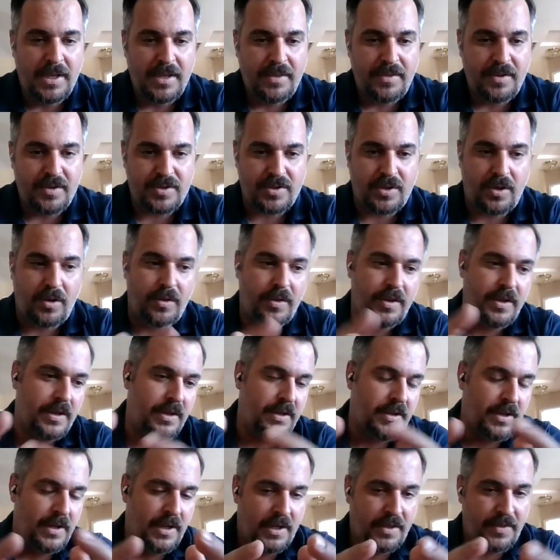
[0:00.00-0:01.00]
There's all
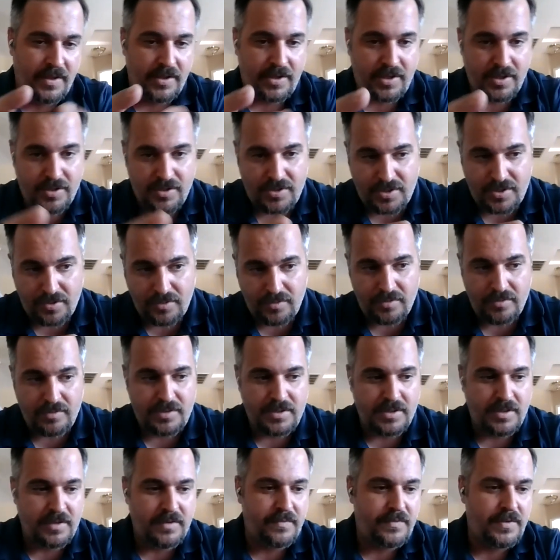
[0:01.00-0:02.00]
the
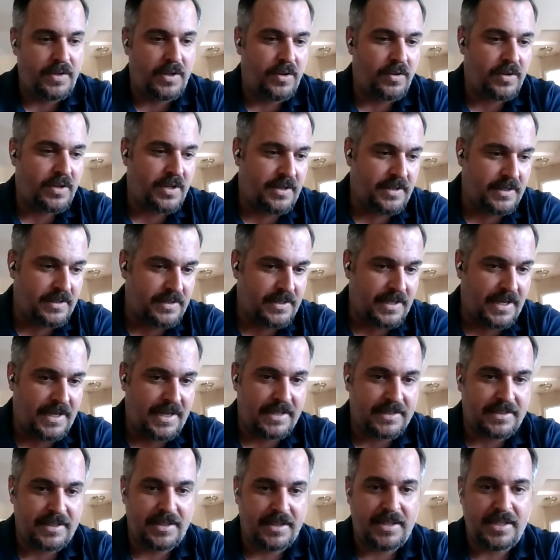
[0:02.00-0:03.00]
concerns of
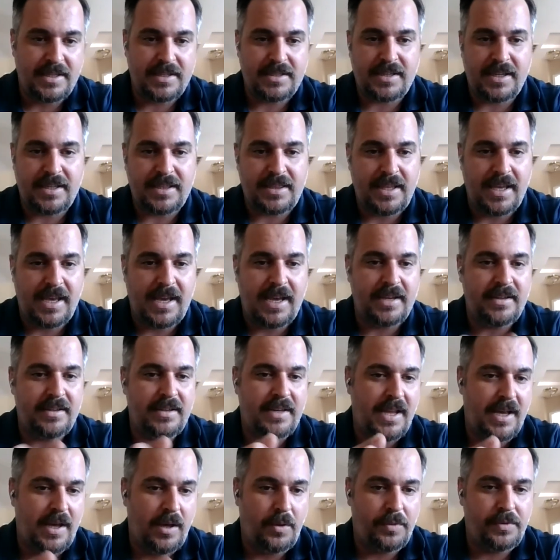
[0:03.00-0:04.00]
contact and things like that,
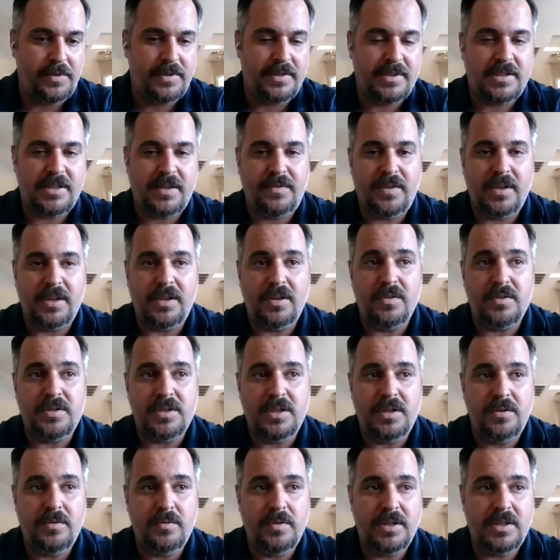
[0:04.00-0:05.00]
and health and stuff that goes
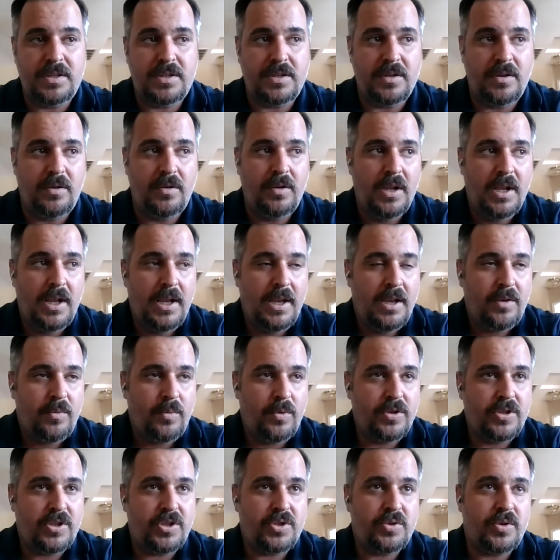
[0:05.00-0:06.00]
into it. So
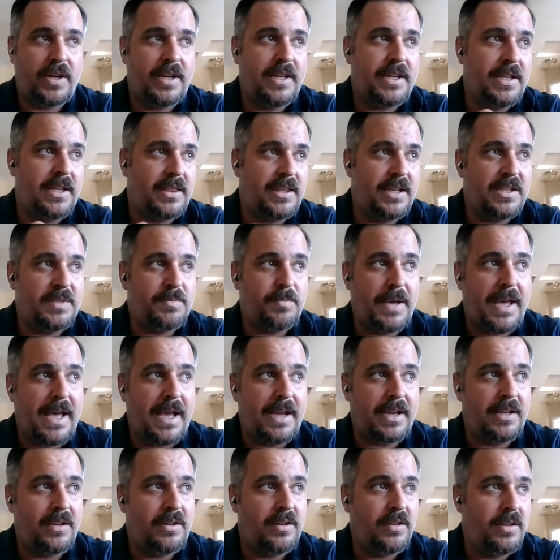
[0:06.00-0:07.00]
we're just trying to get things
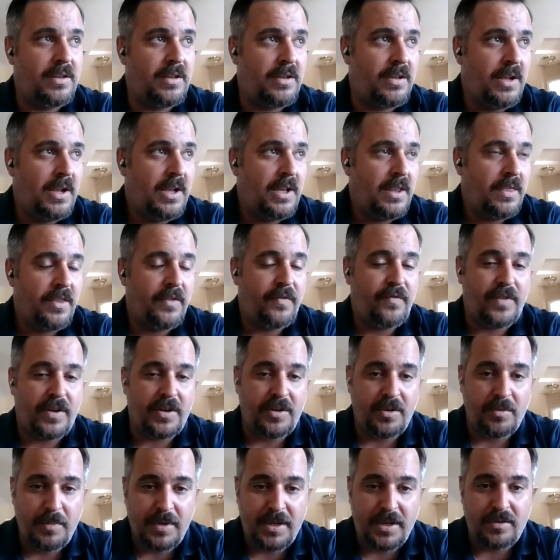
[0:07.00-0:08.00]
back into the
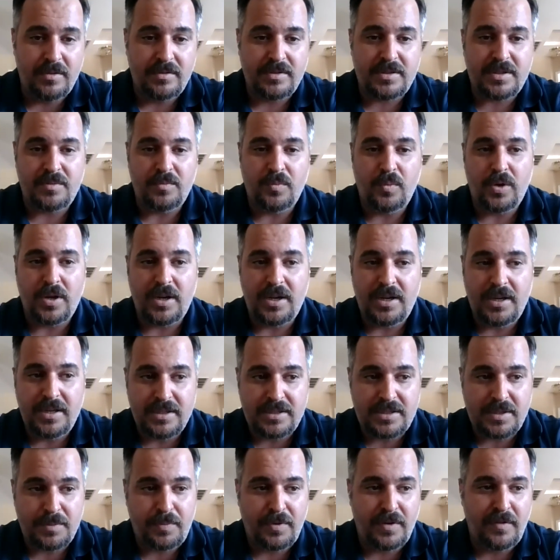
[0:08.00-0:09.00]
fundamentals and what it
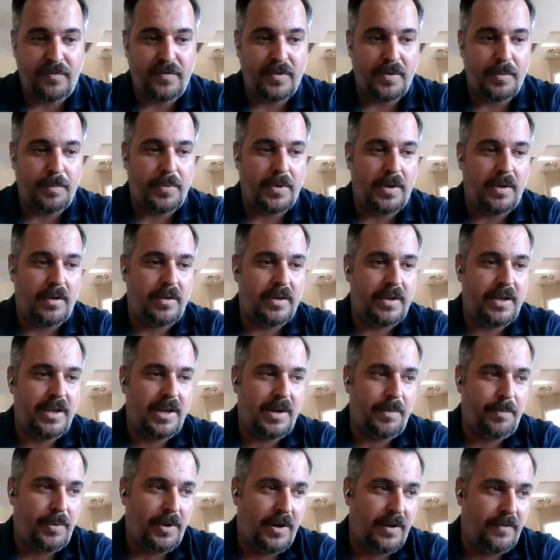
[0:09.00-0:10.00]
is to play football. And
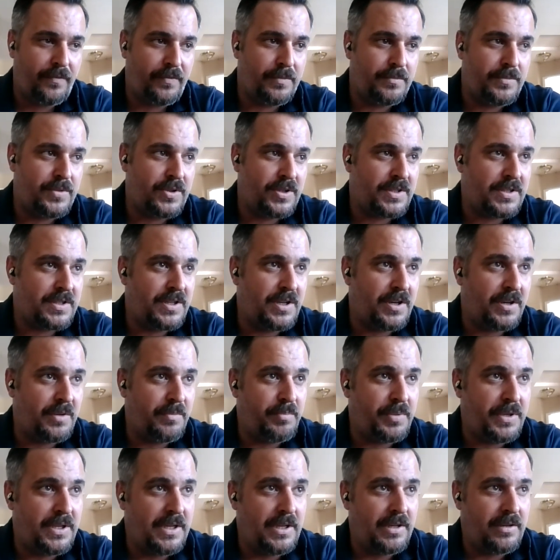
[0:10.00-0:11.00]
apart from just,
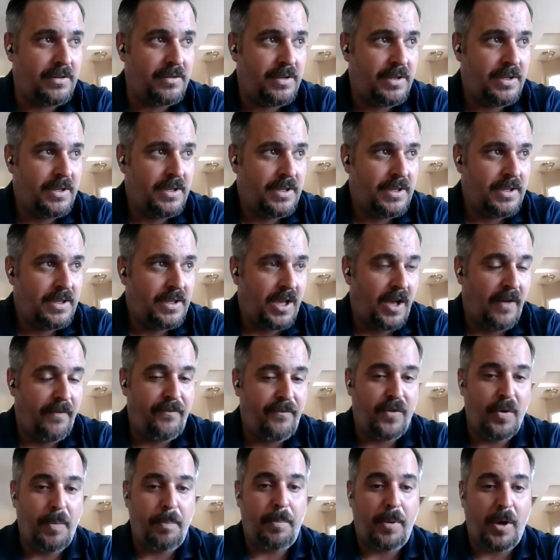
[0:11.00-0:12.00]
being a
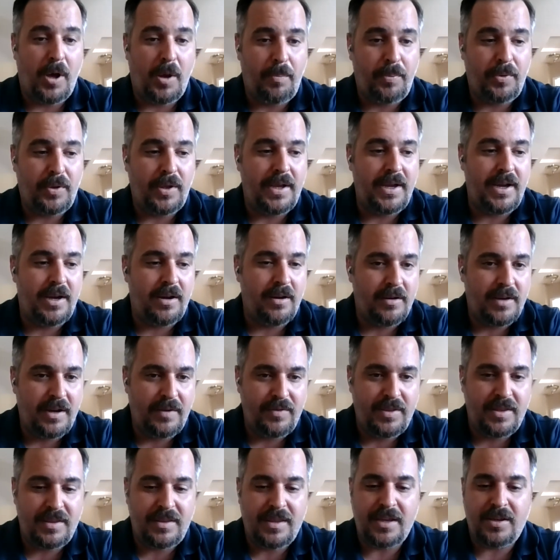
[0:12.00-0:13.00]
football player,
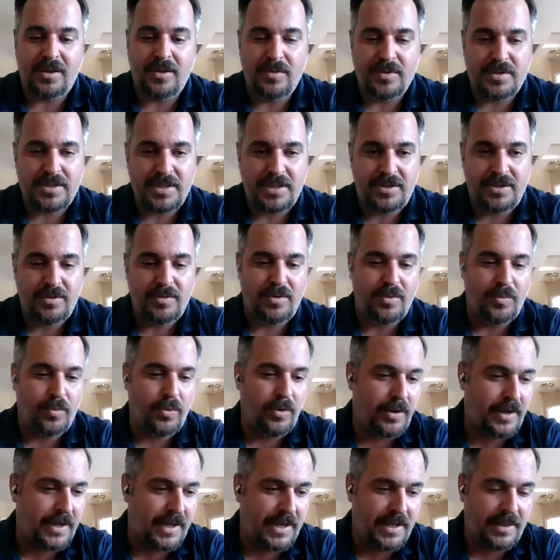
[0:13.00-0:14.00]
everything that goes into the
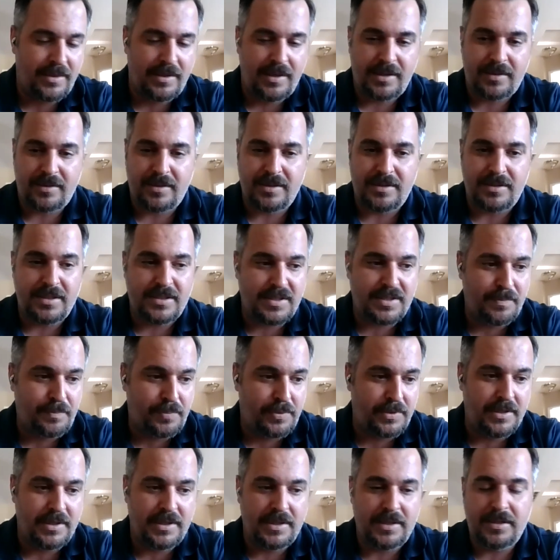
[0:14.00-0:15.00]
work ethic, the
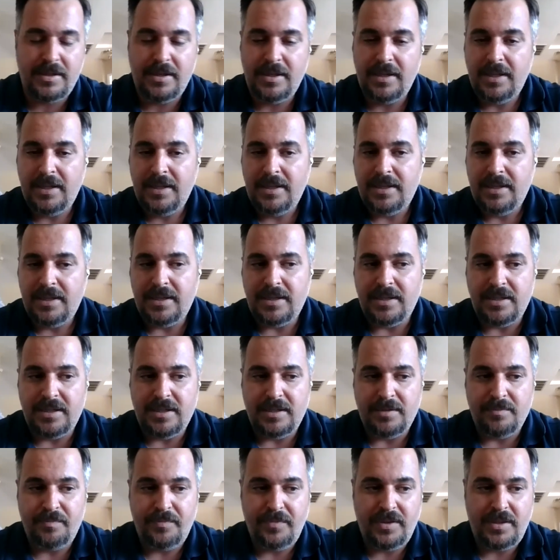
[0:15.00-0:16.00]
discipline,
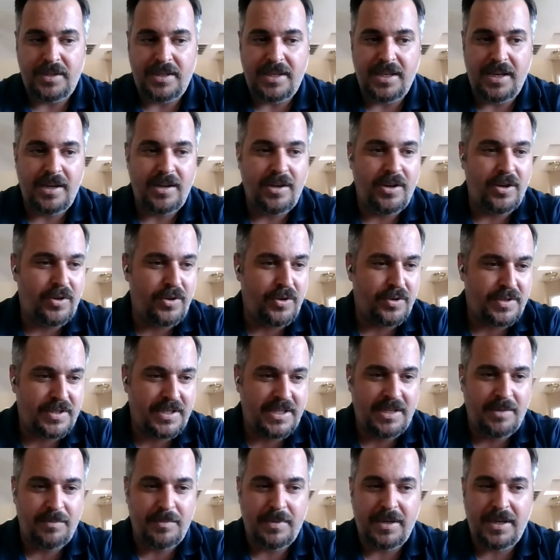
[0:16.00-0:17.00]
getting to know your
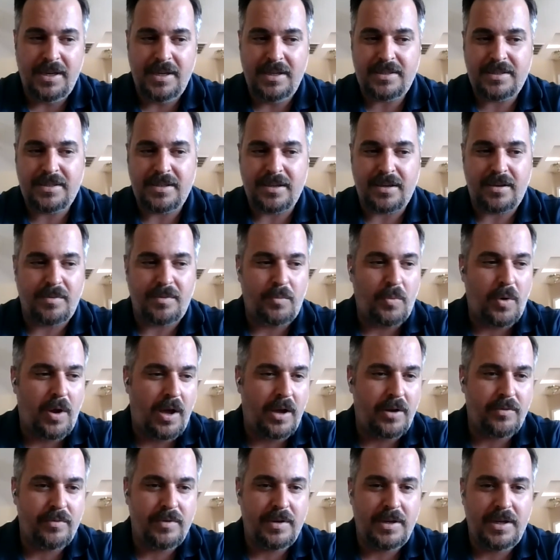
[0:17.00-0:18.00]
teammates, the
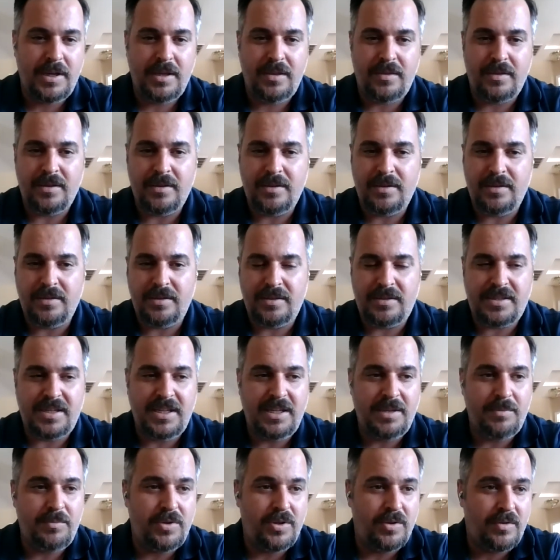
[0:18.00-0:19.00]
camaraderie, the
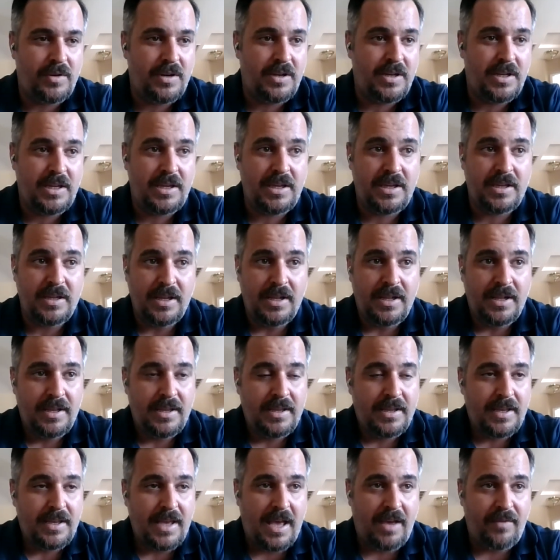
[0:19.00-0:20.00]
team unity,
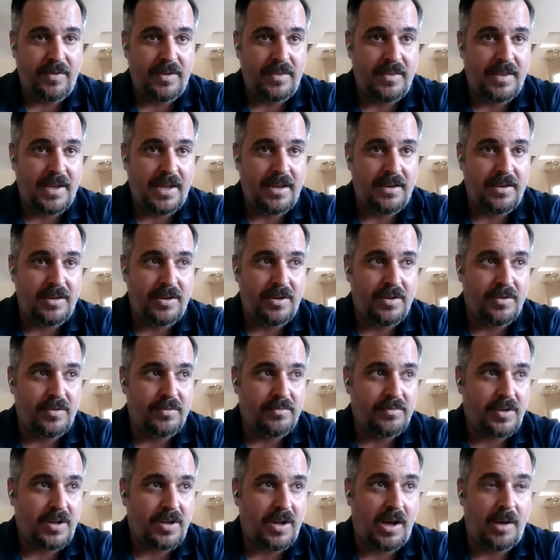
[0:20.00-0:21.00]
having that,
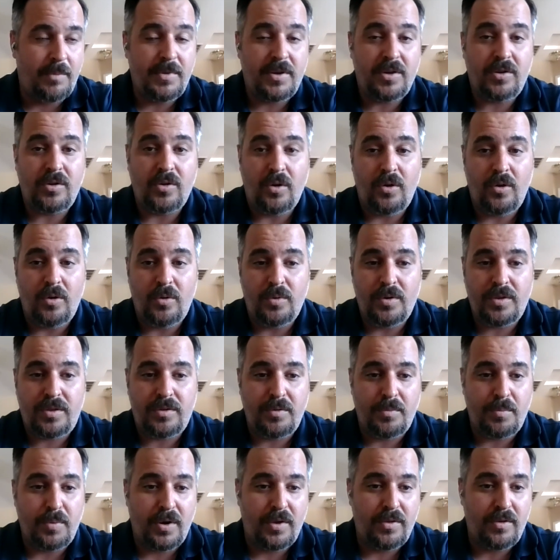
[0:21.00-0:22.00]
common goal with
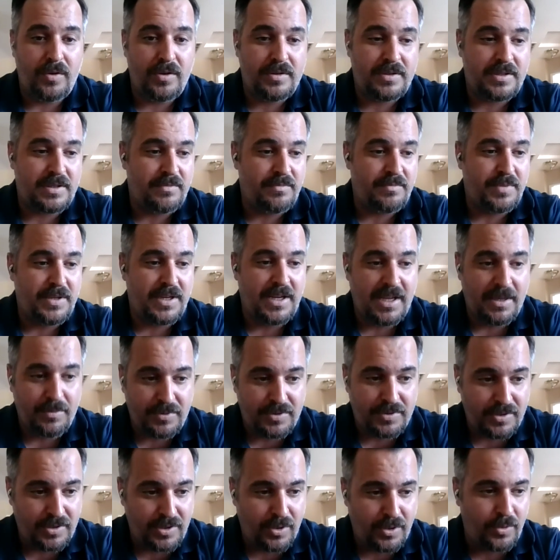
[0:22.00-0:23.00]
your brothers, and being
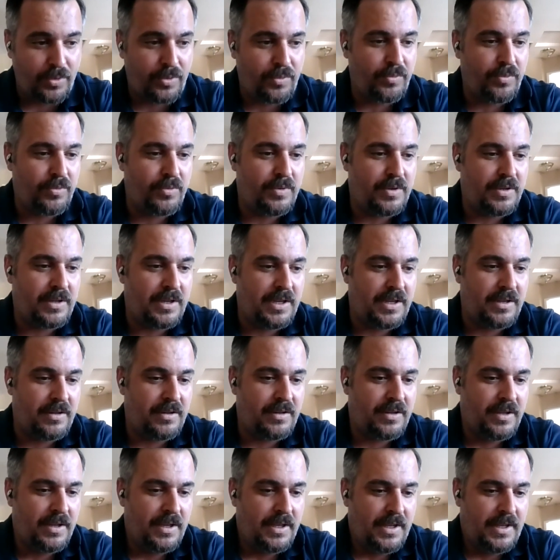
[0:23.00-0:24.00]
able to go through
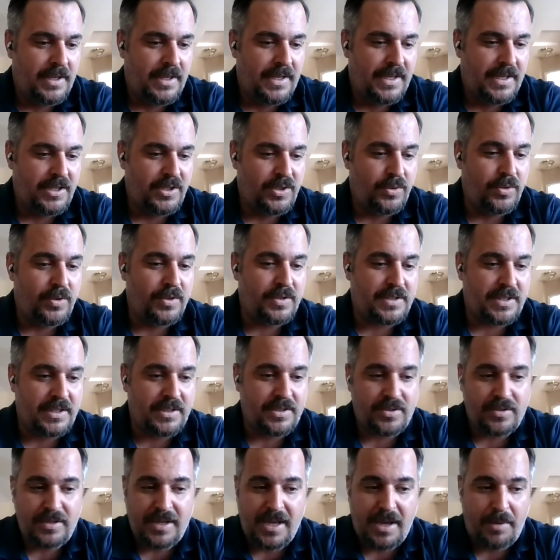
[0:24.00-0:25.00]
and do those
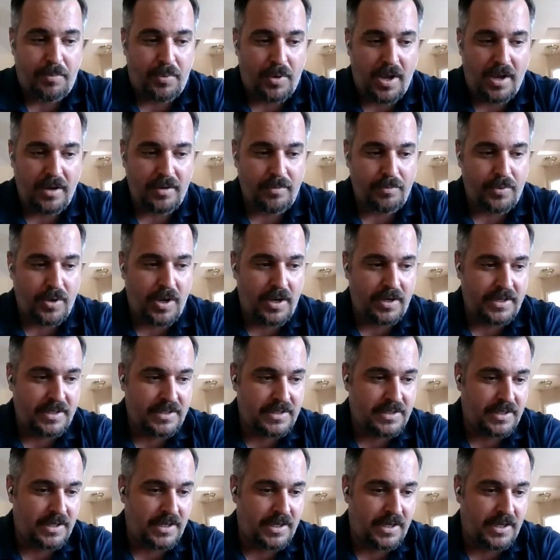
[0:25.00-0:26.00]
things. So yeah, Brock
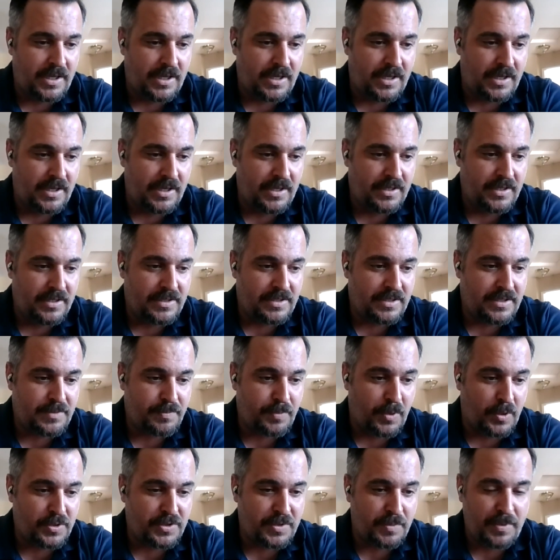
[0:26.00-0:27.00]
is
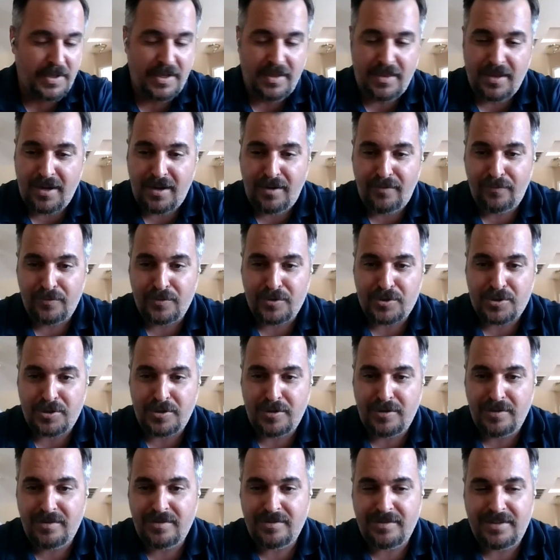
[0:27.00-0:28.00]
supposed to be there for
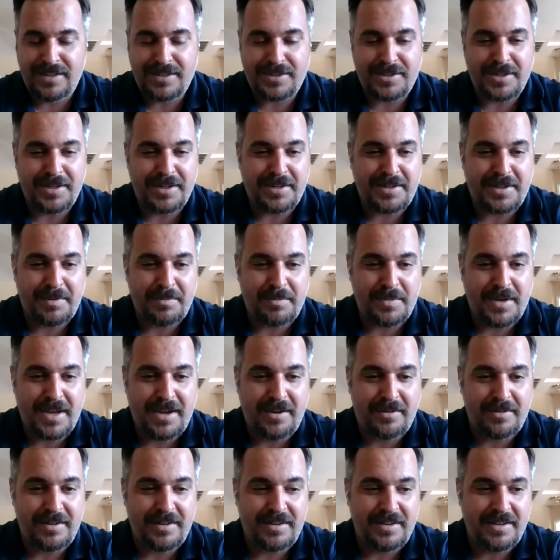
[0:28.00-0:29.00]
sure. He's going to come
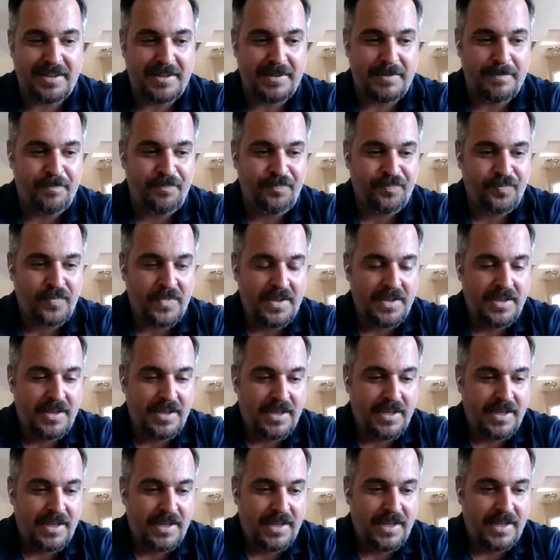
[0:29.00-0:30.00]
down, and
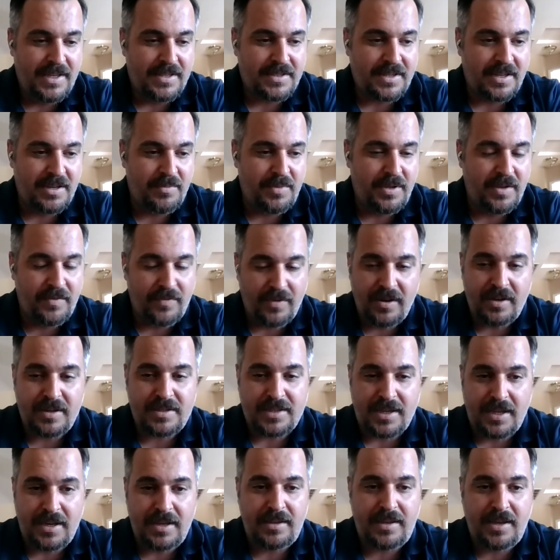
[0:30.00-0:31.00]
it's going to be a very
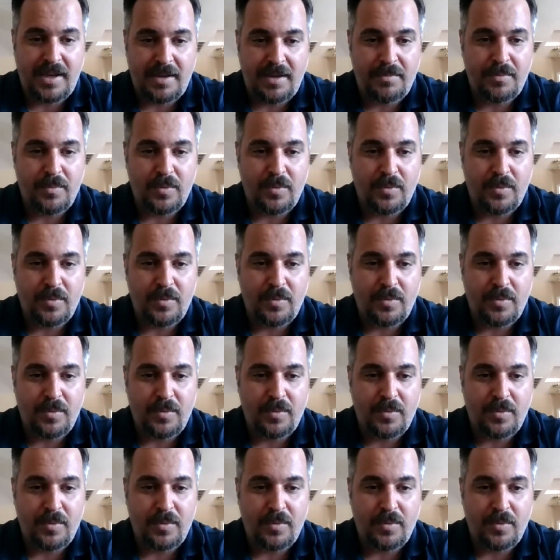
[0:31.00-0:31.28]
exciting camp.